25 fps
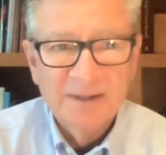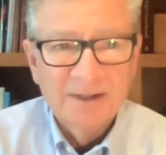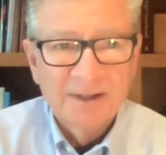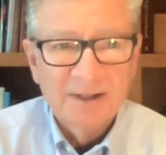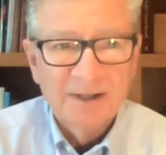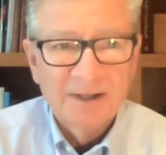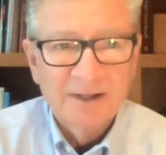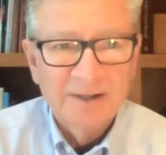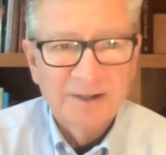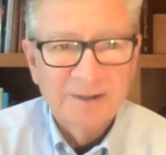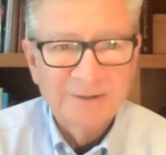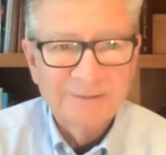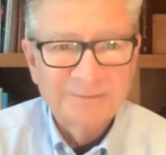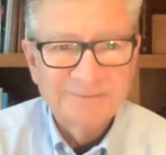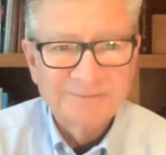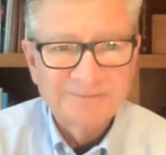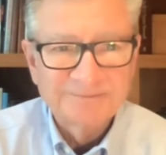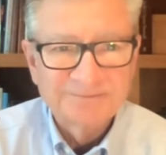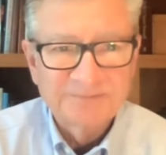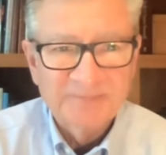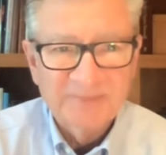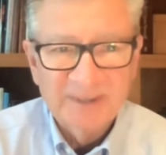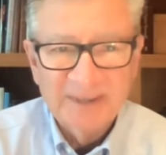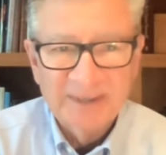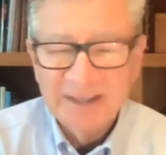Um,
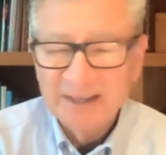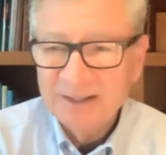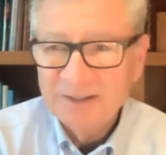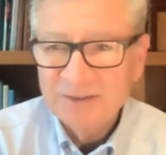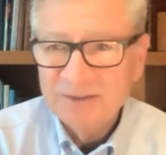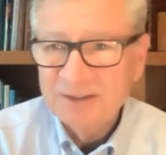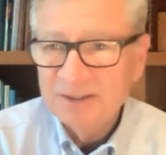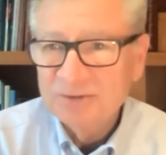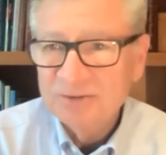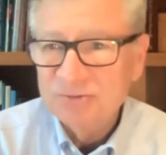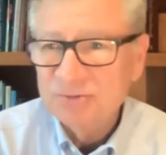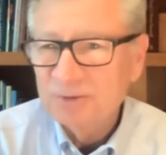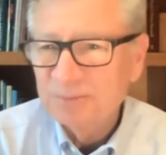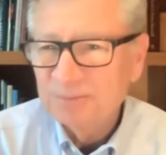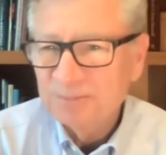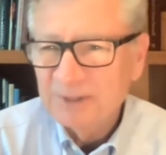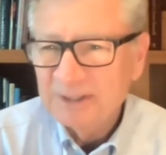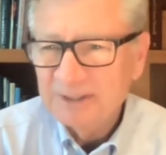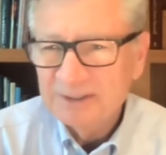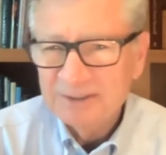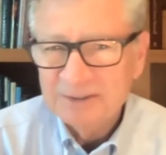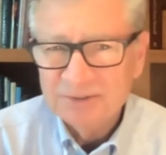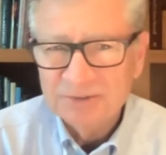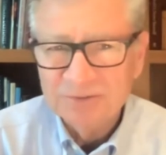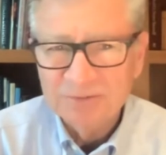they had done
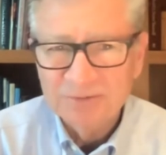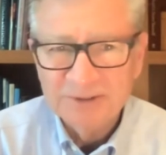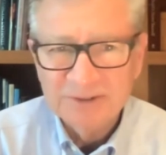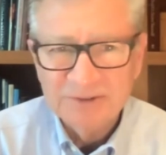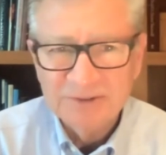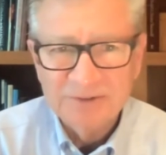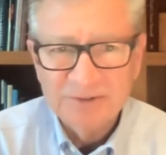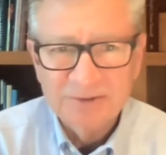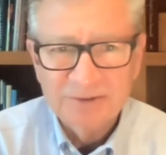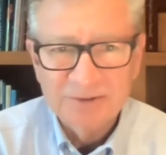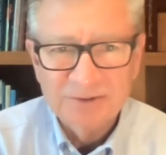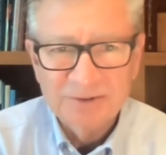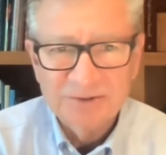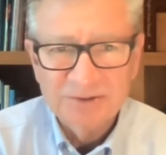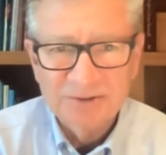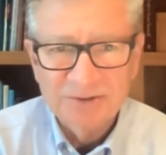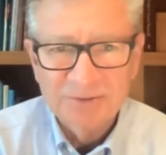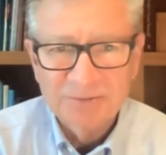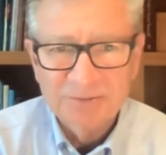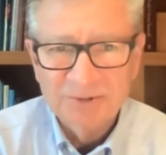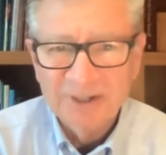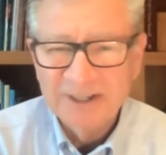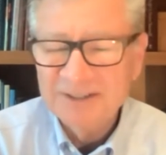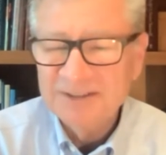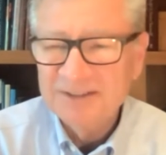tremendous research,
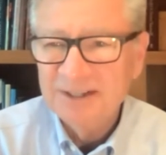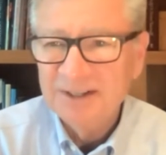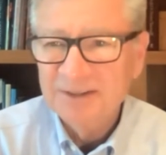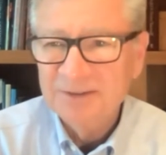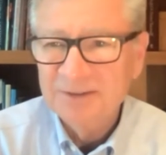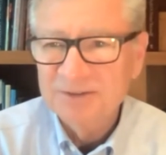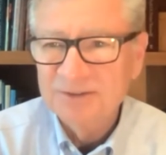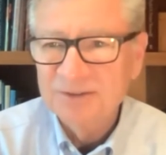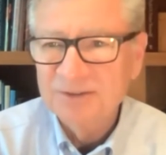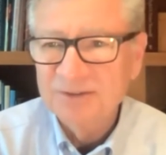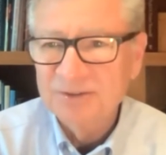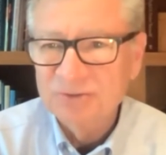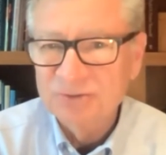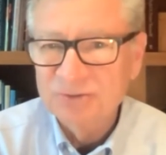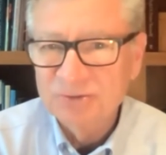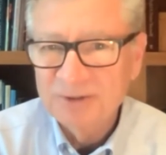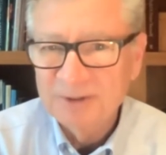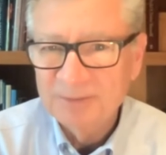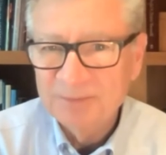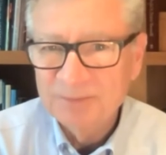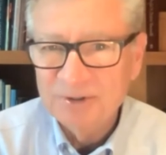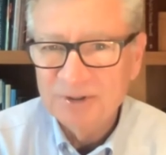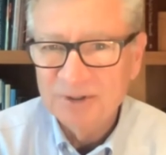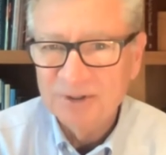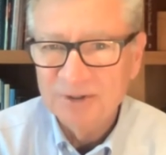right down to the
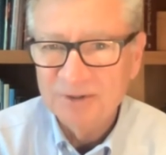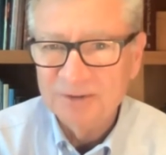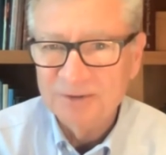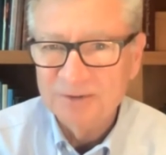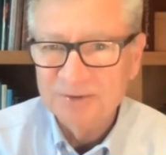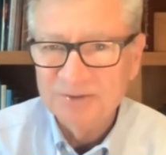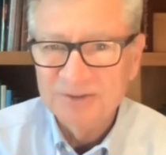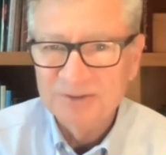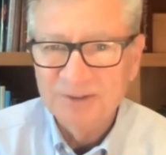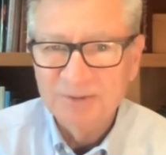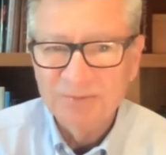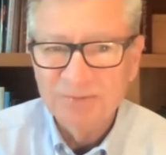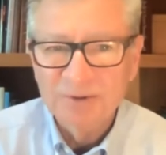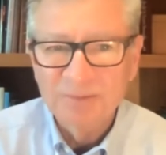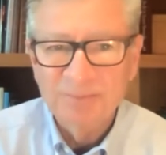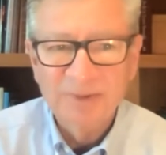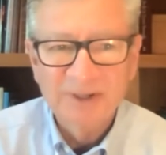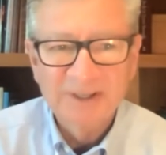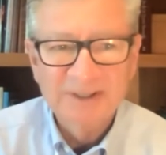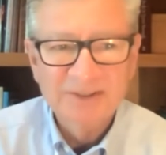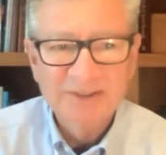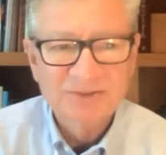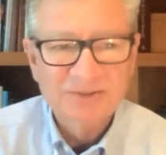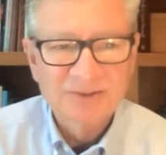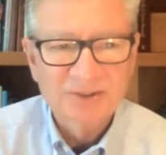trim colors that were
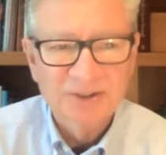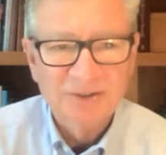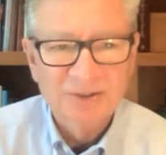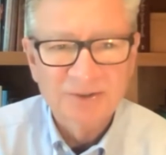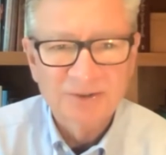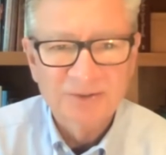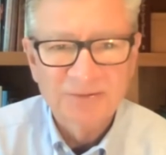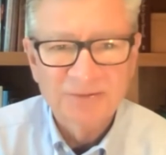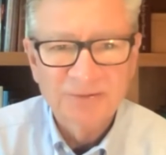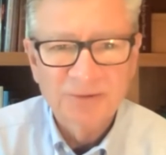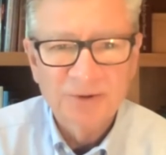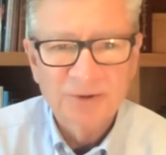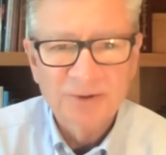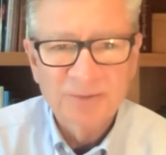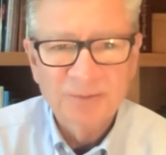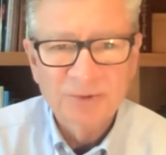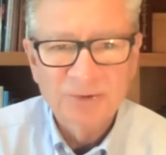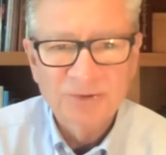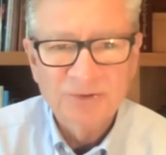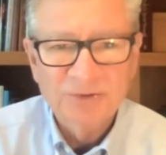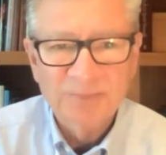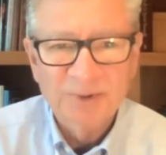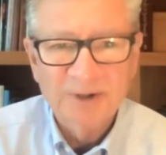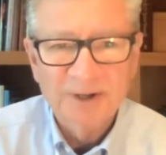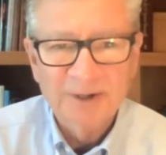based on the four
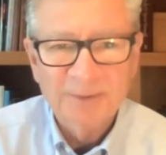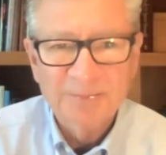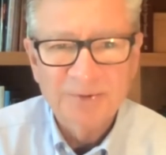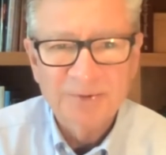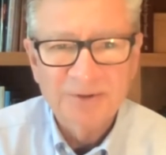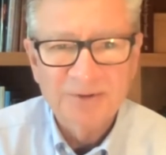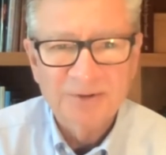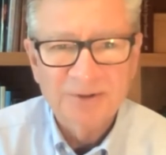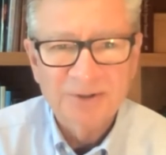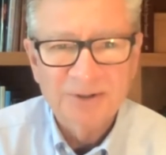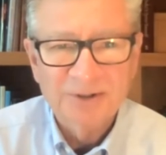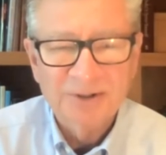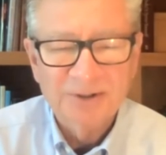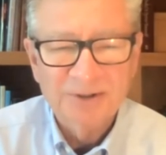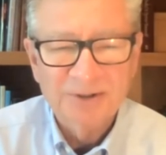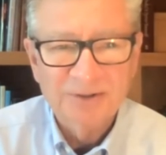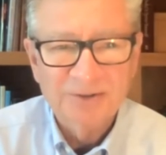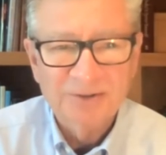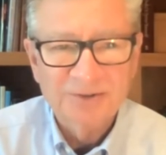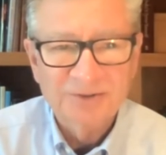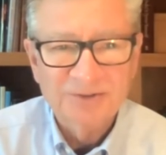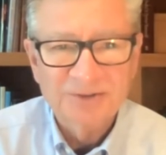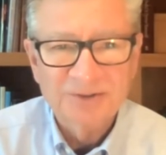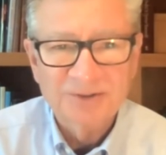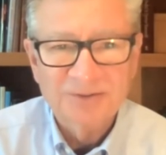most popular
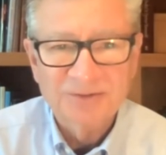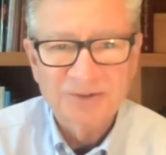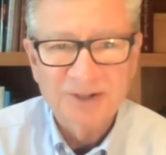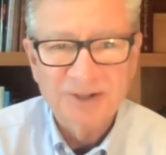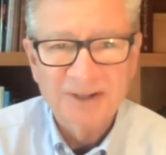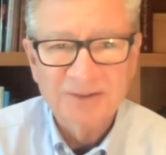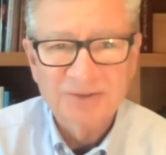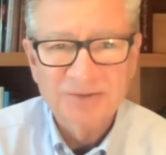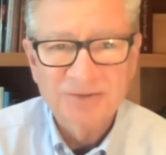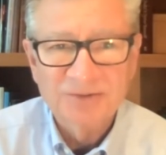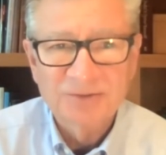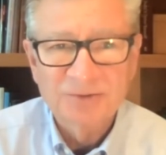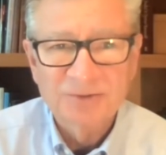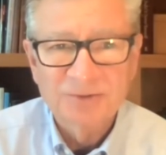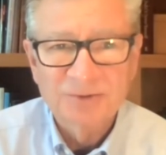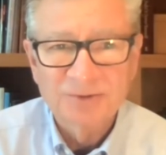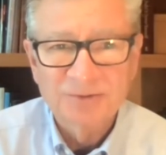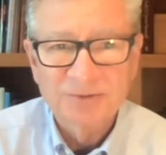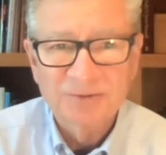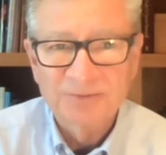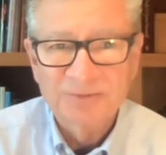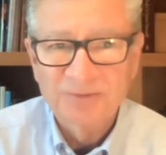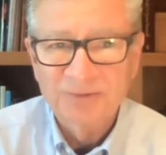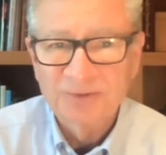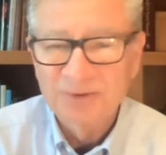colors of high
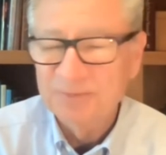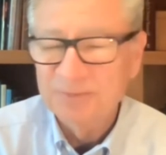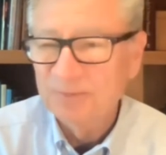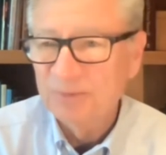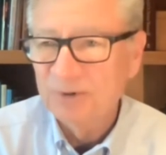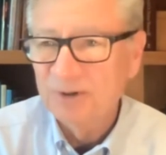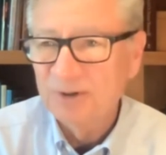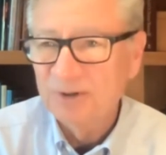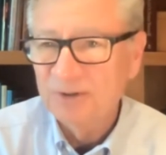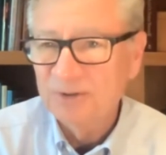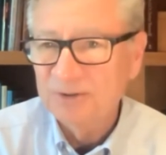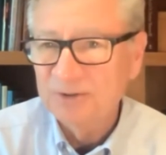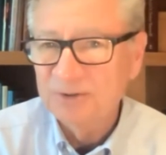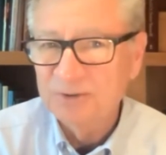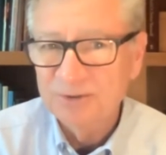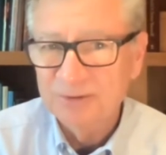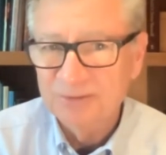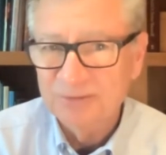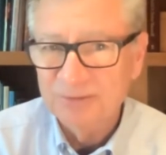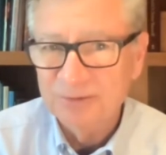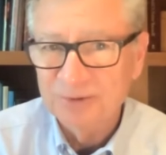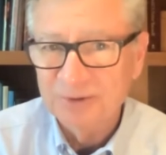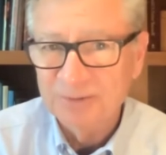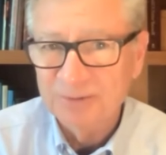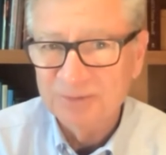school football
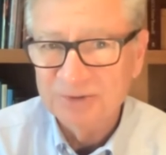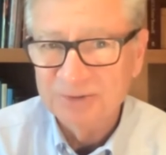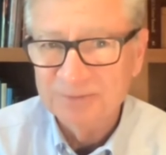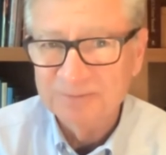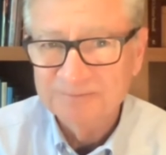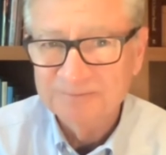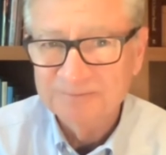uniforms.